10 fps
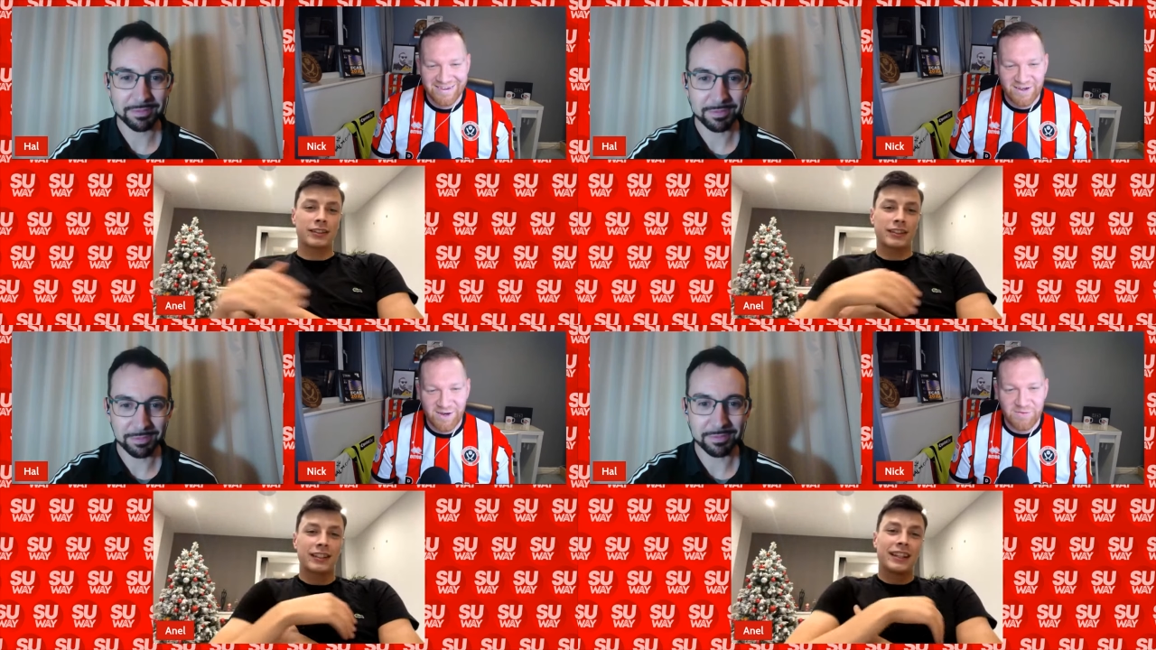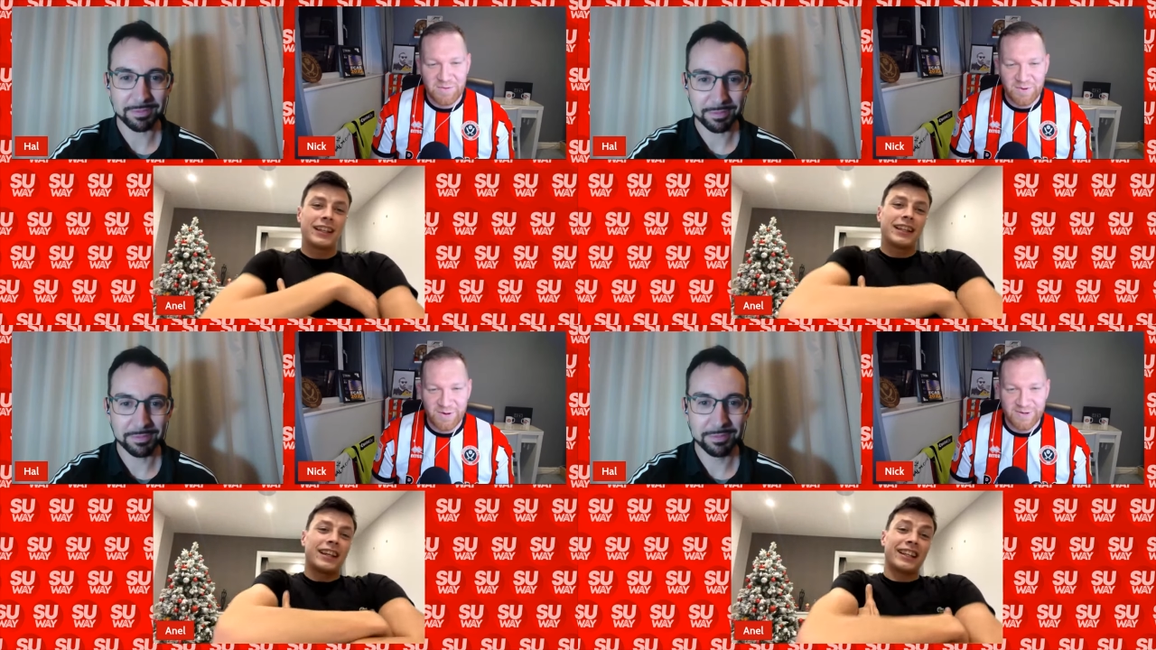Speaker 1: of the
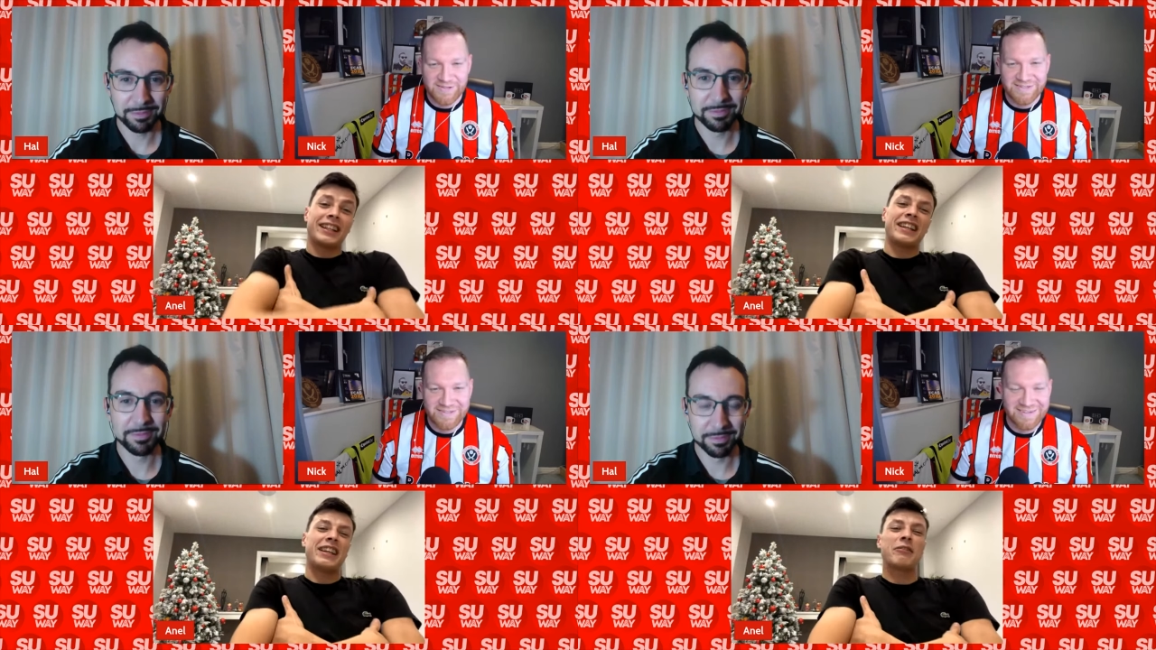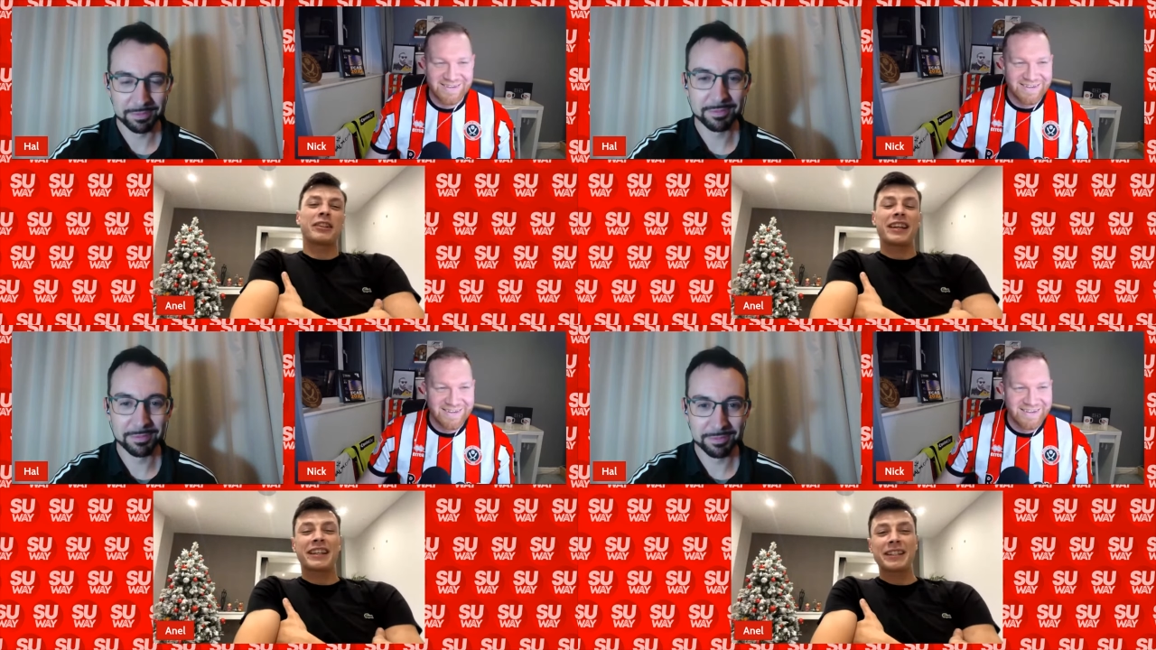ball, and then they were
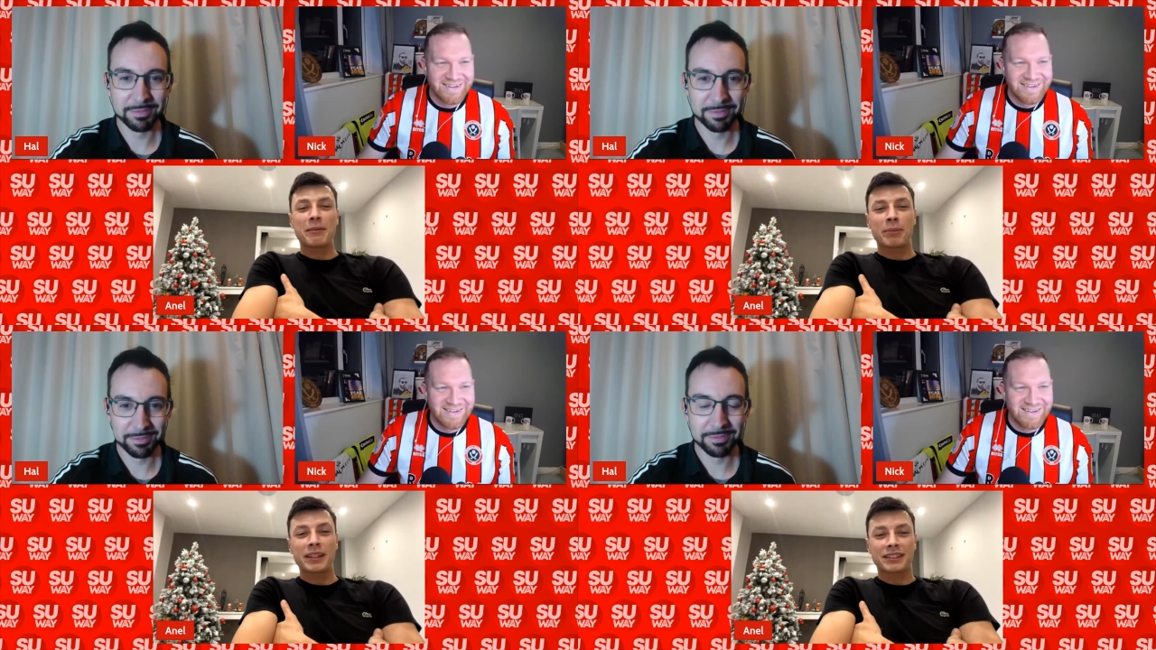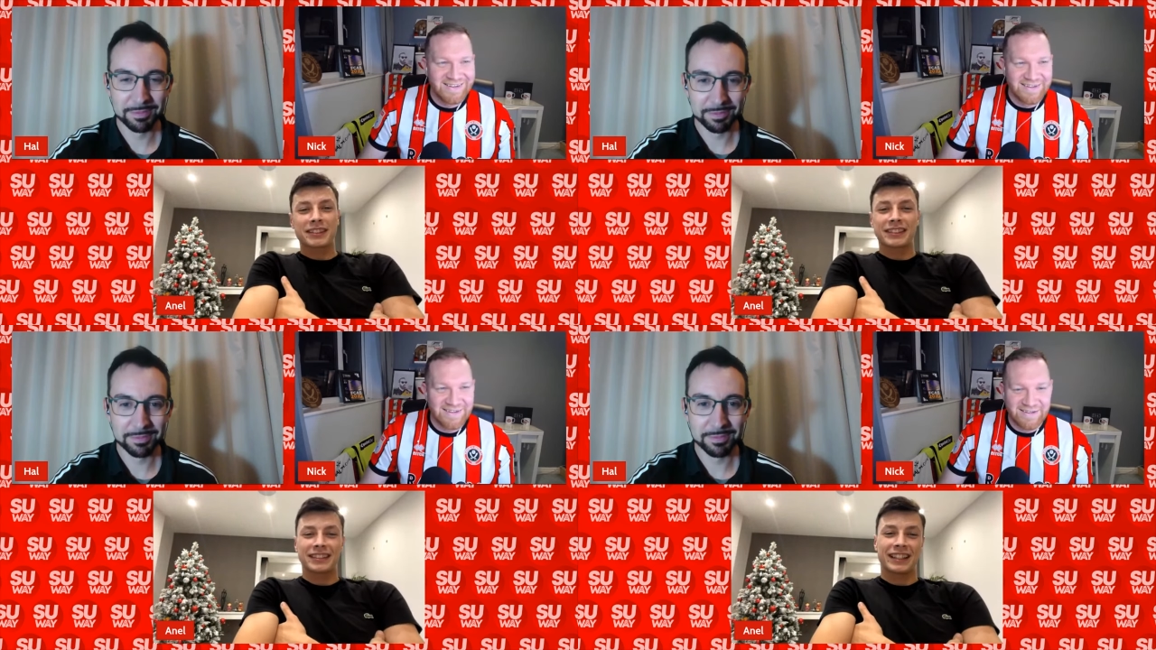taking the piss,
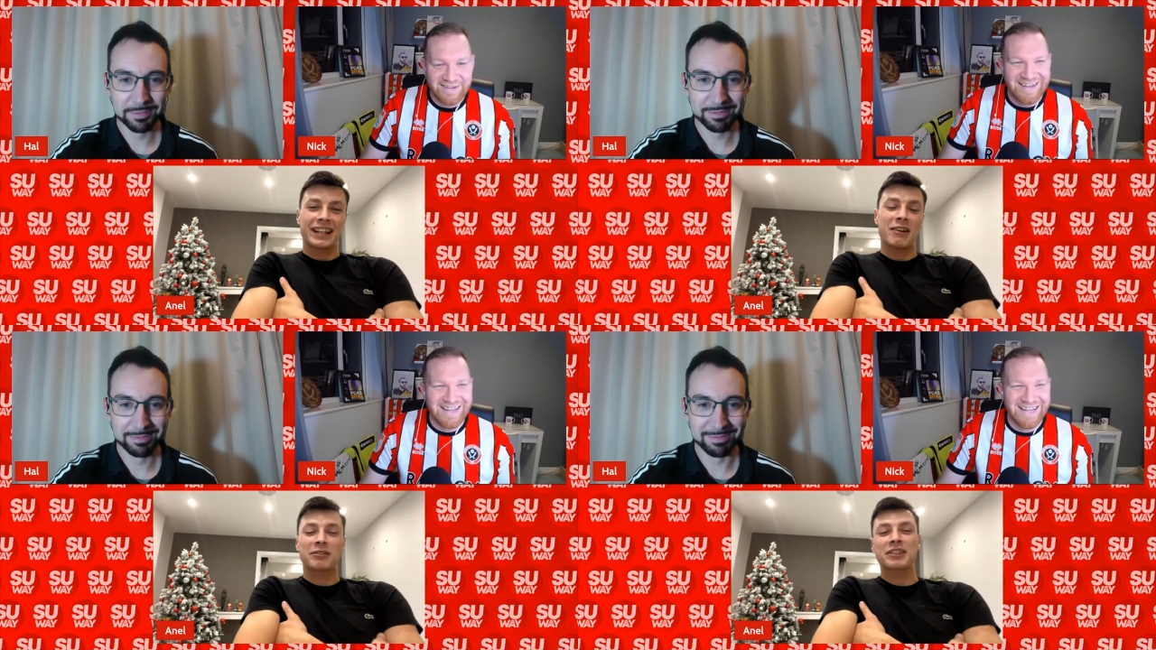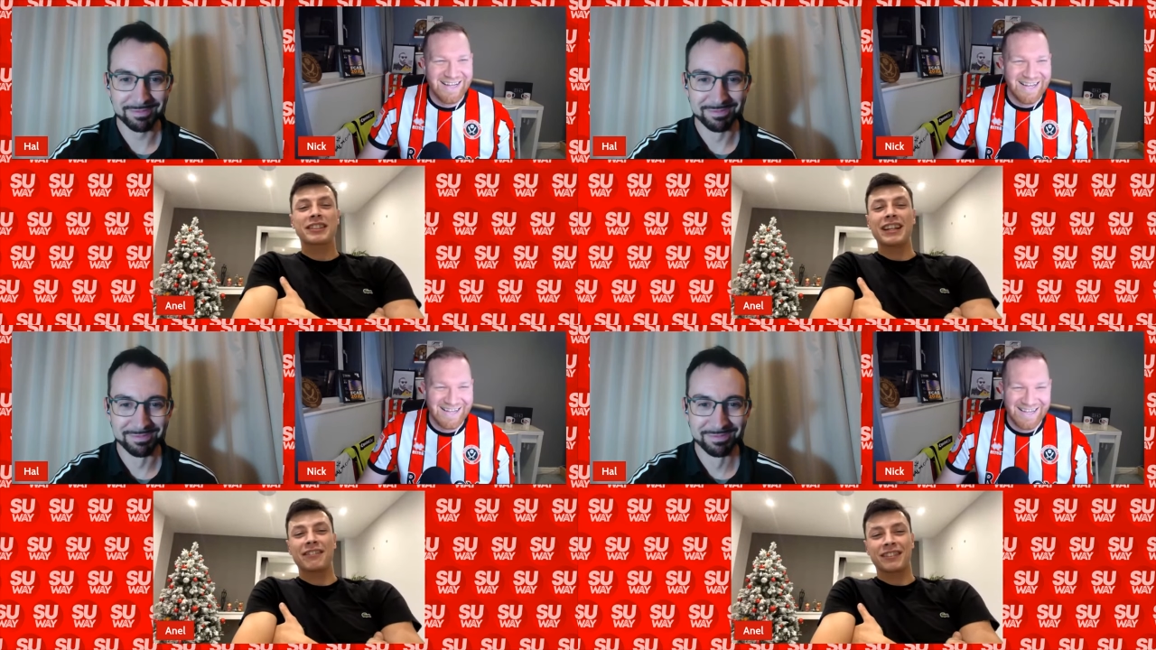and I was just
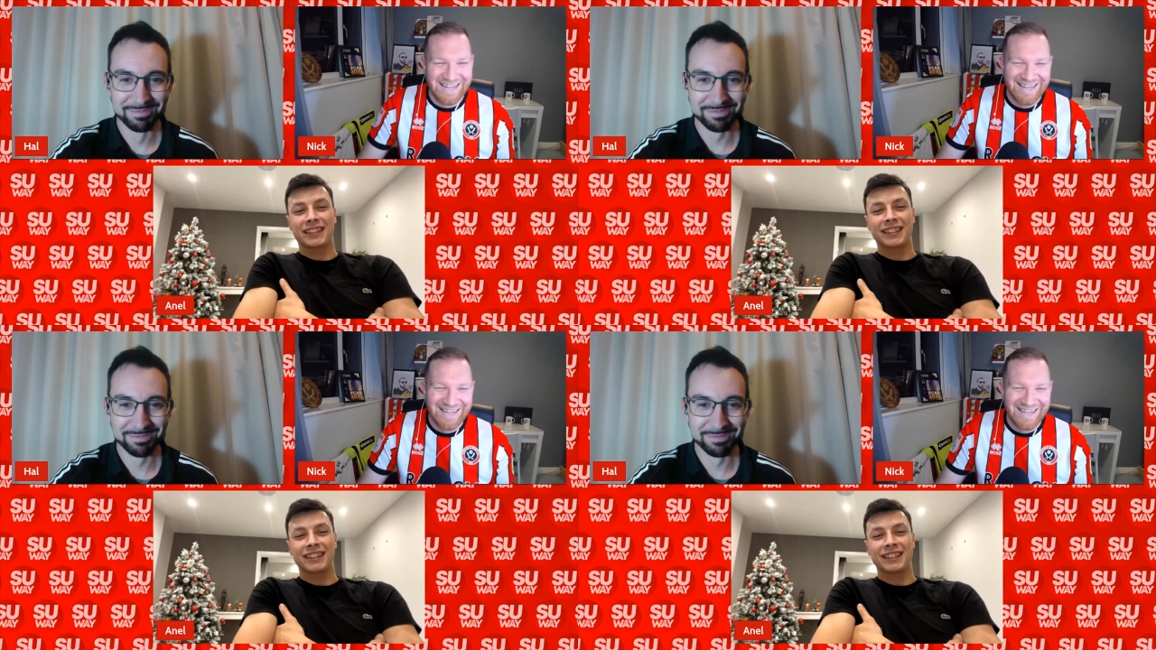laughing.